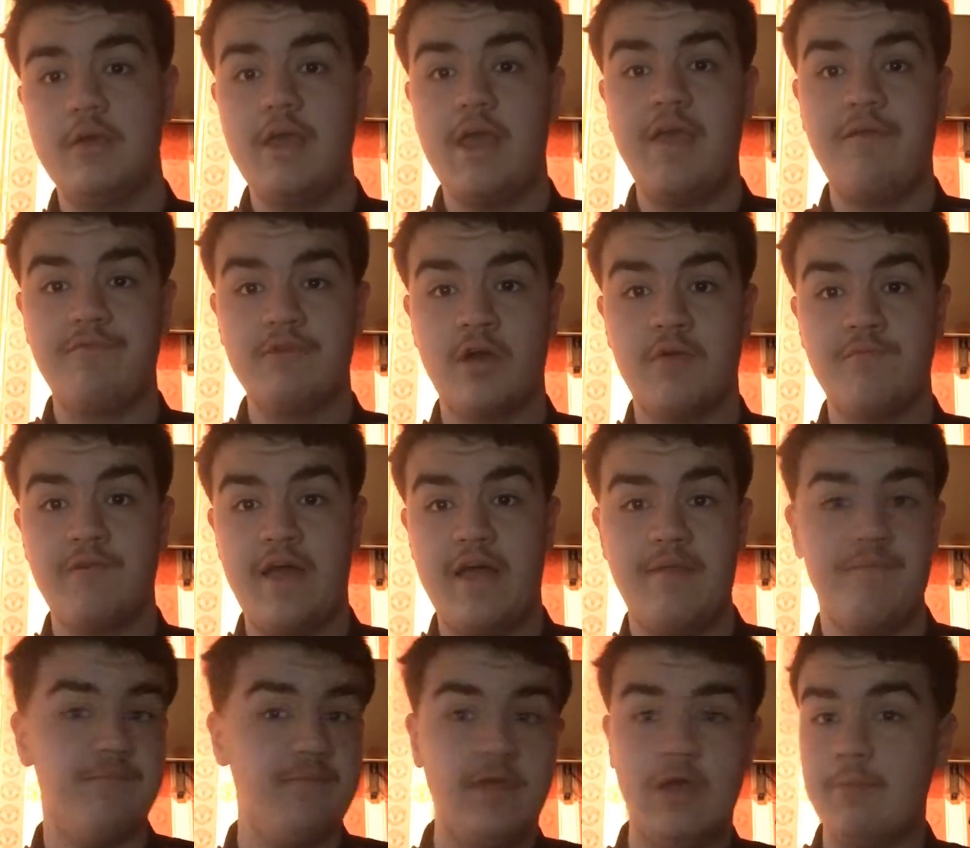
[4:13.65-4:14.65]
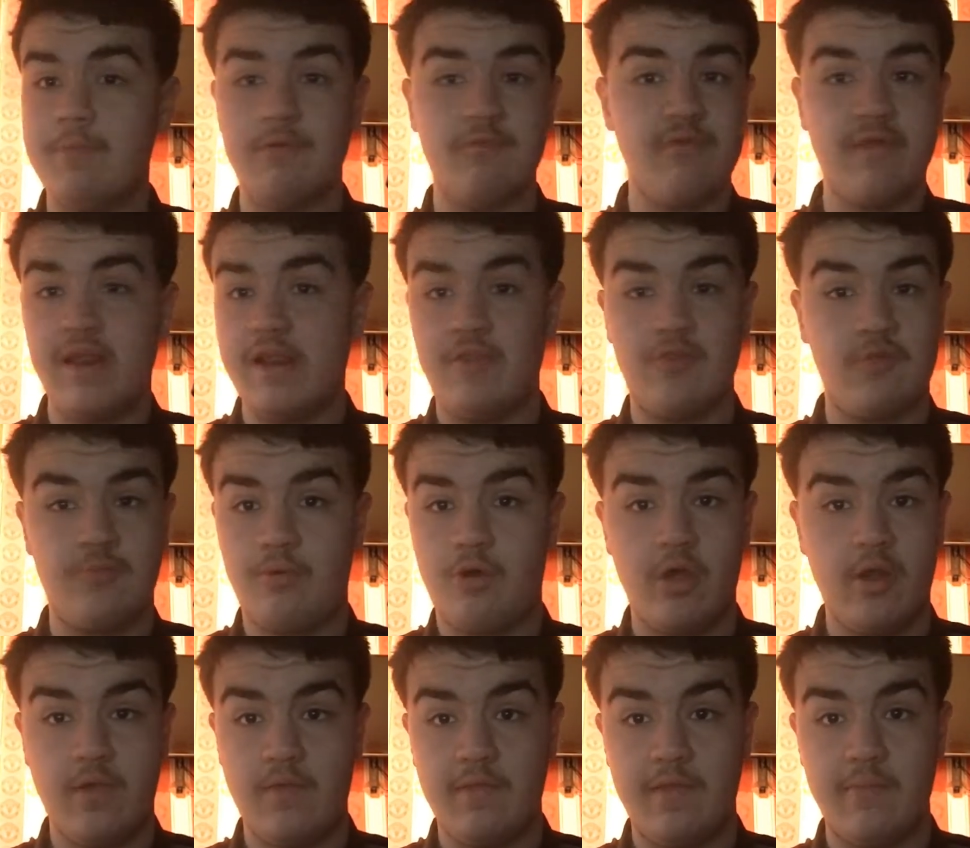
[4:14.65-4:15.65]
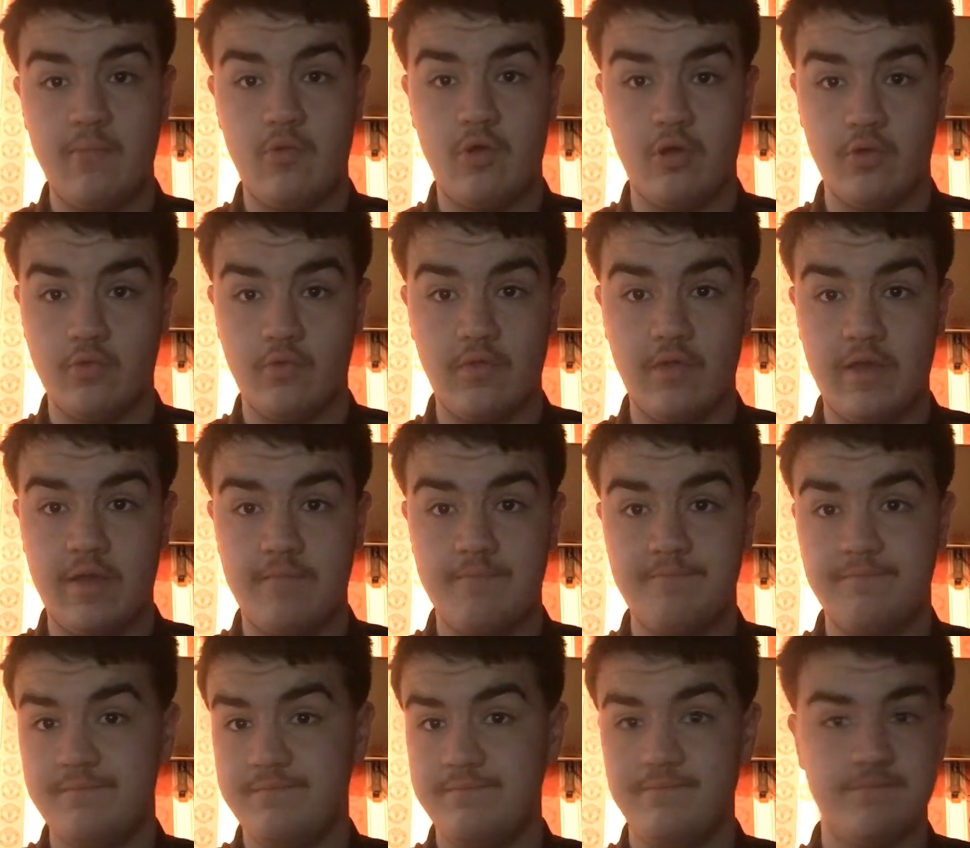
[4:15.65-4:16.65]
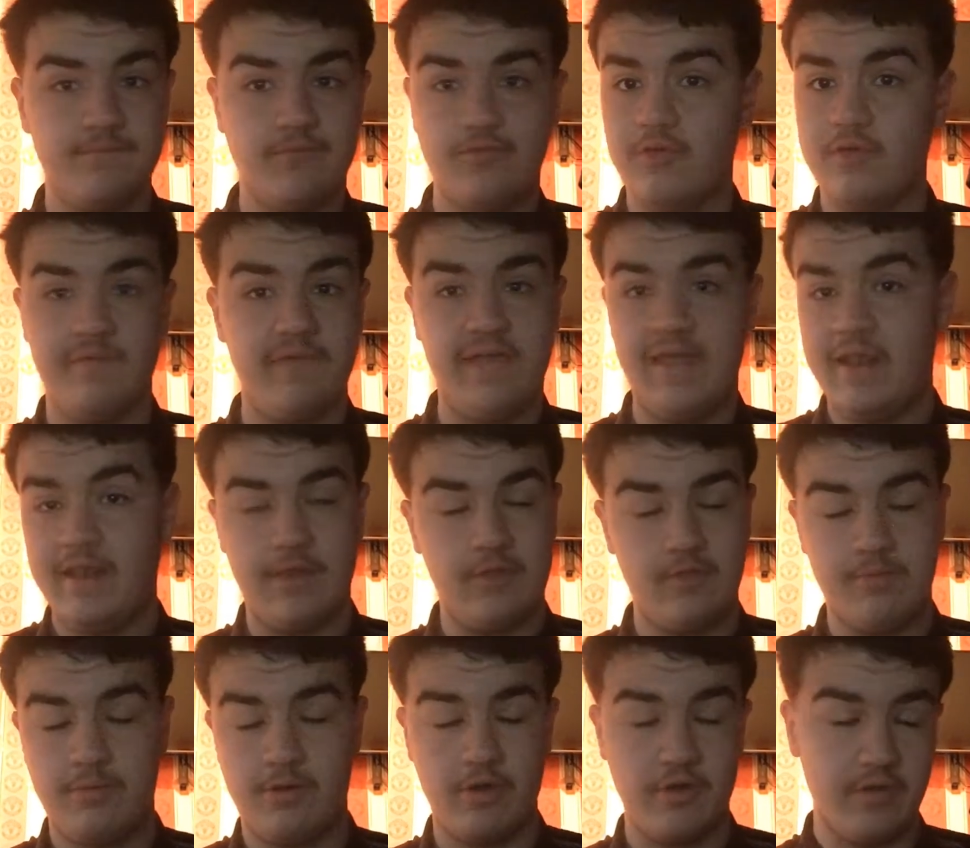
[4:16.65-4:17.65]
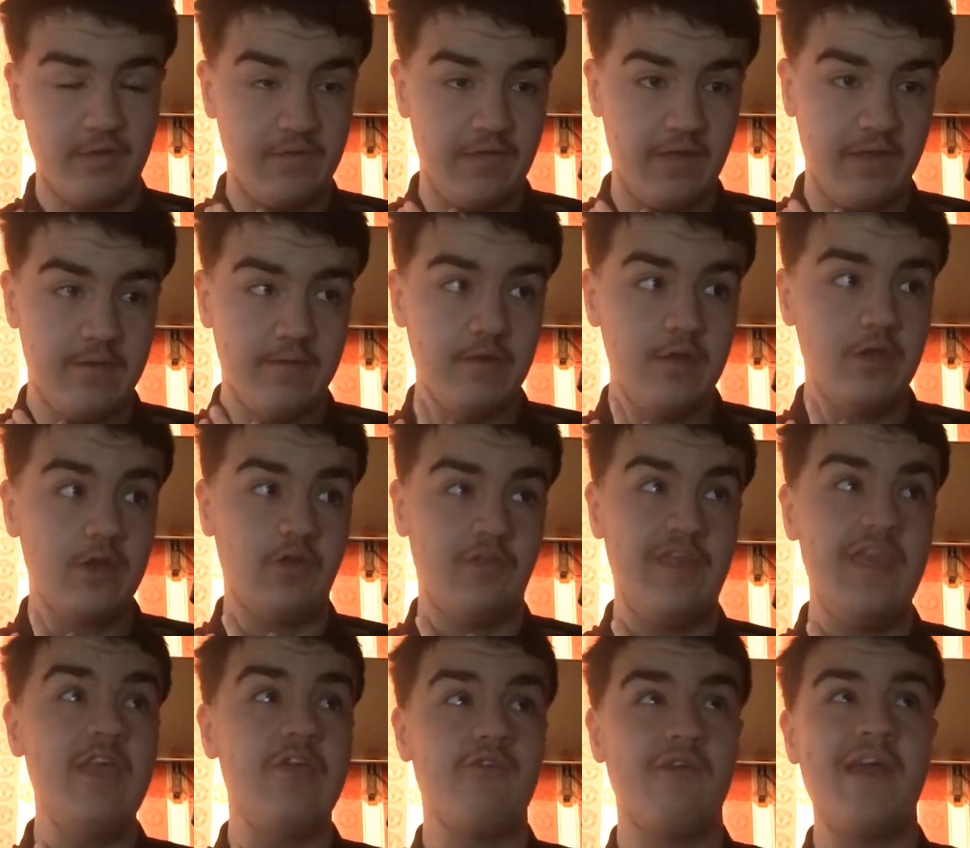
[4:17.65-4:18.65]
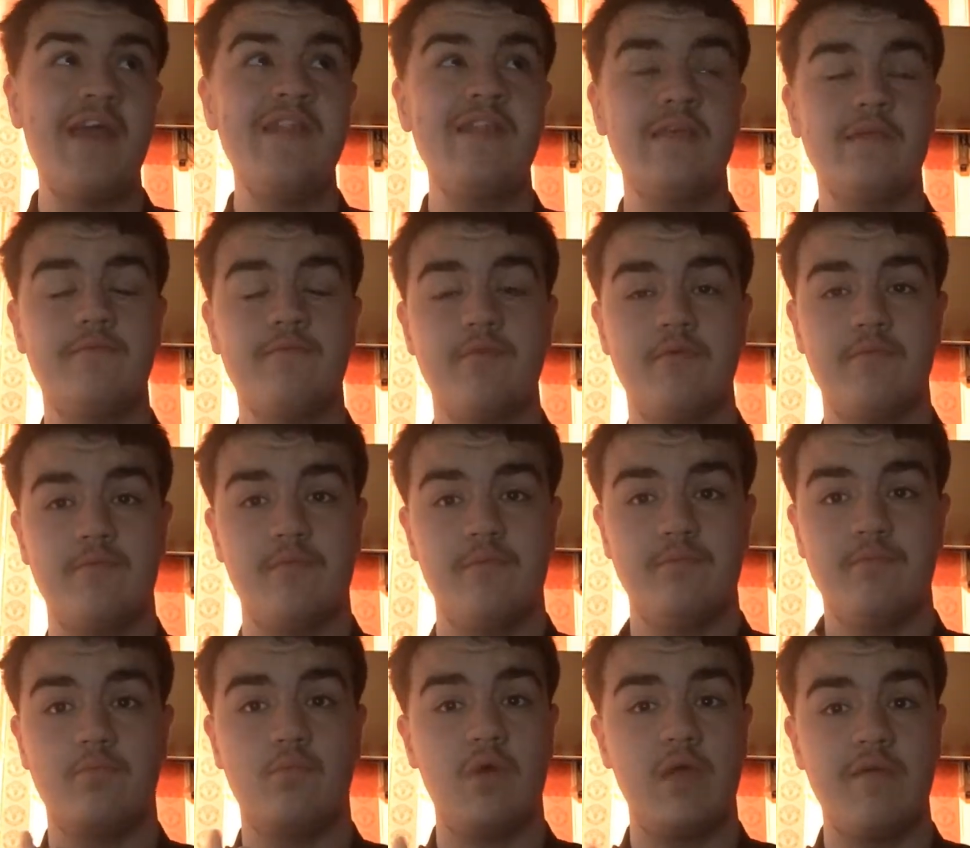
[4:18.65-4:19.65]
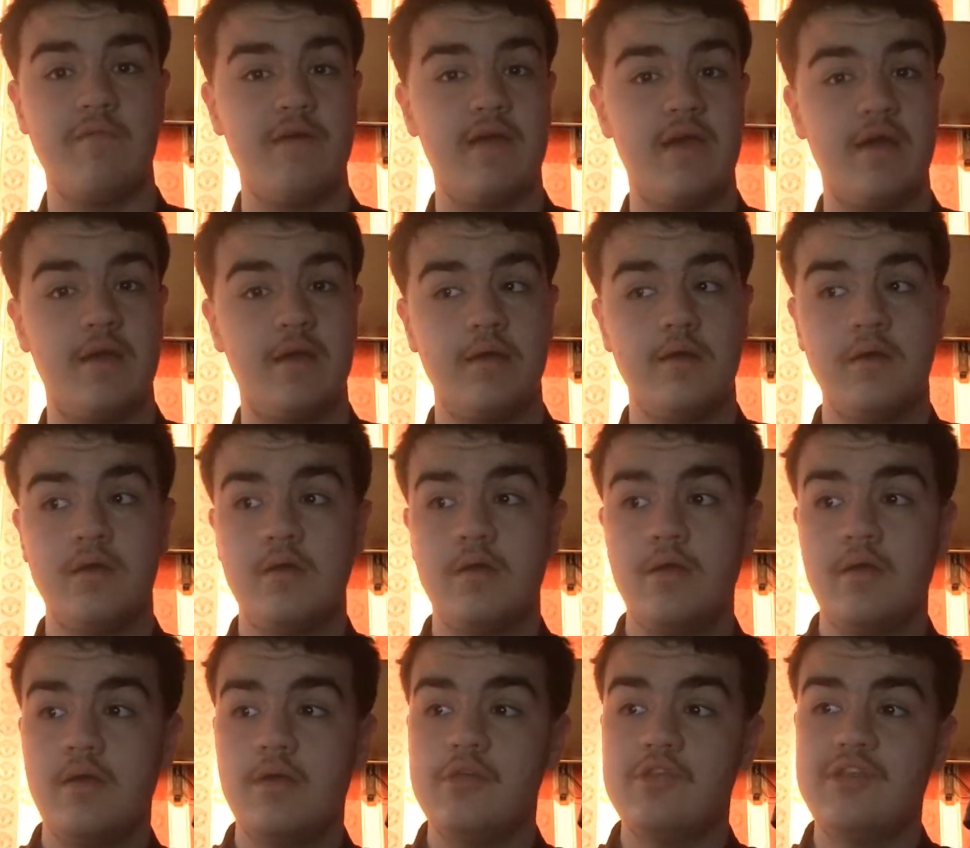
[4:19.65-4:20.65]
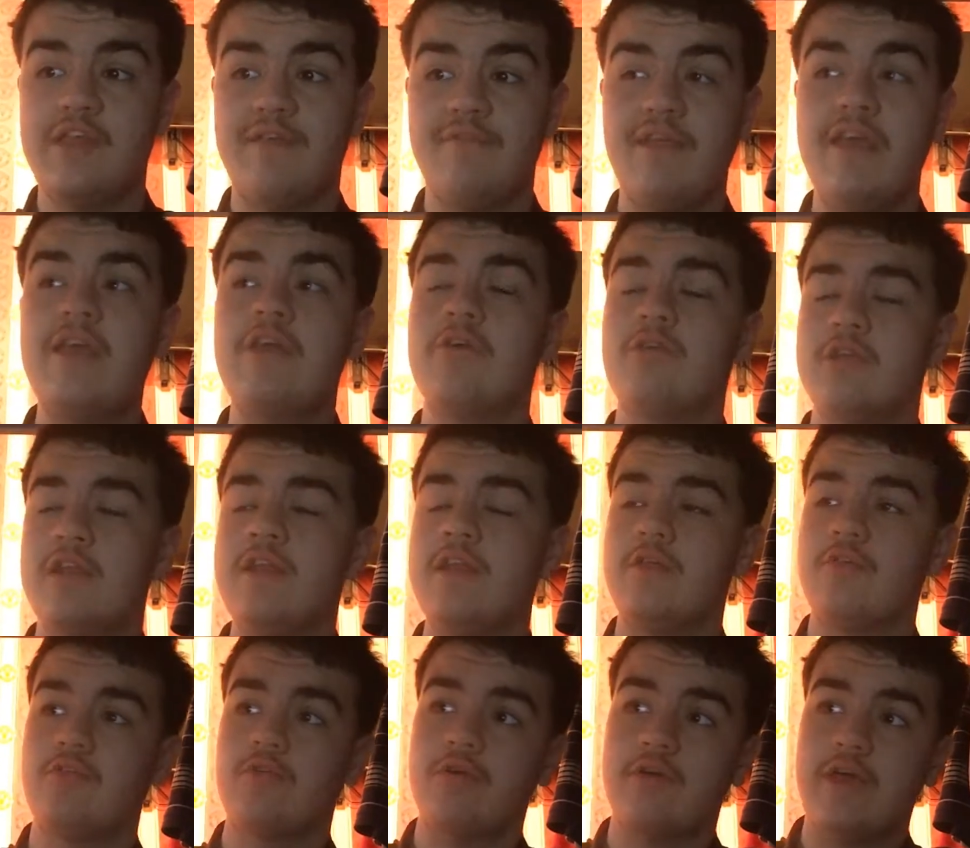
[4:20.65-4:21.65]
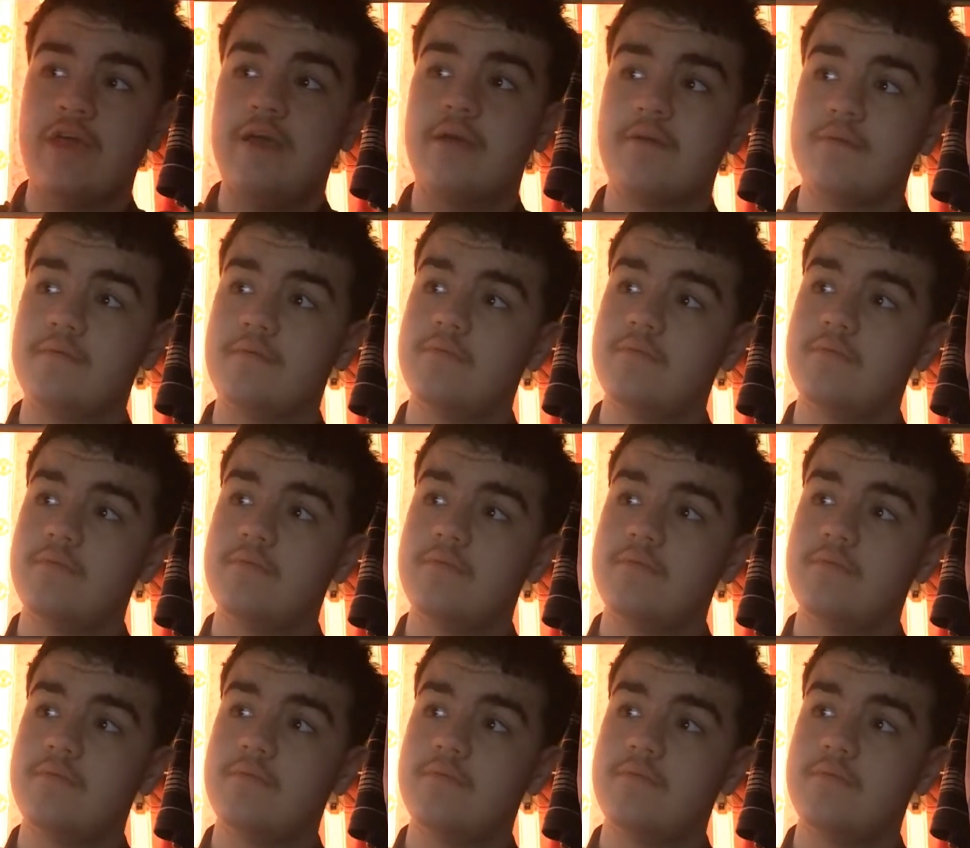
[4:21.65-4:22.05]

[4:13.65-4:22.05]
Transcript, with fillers: If not, then it'll be really disappointing, won't it? Severely disappointing. Because he created them with uh, Steve Ditko, didn't he? So, yeah.